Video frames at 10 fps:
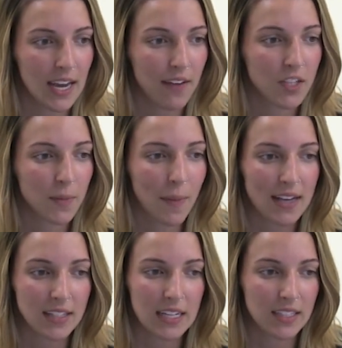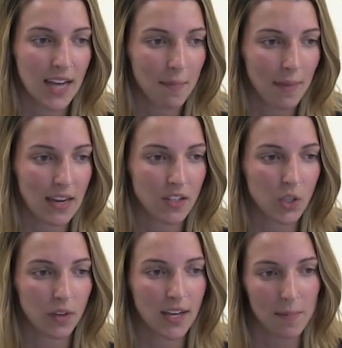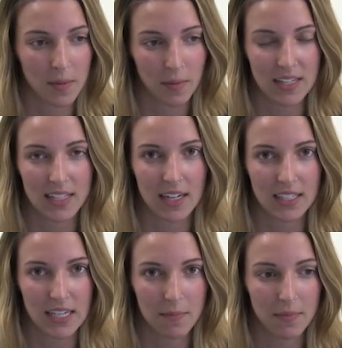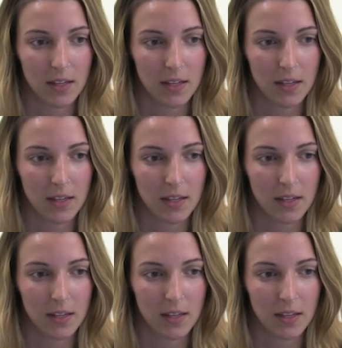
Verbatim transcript: If the deposit is not made, you will not be placed on a team.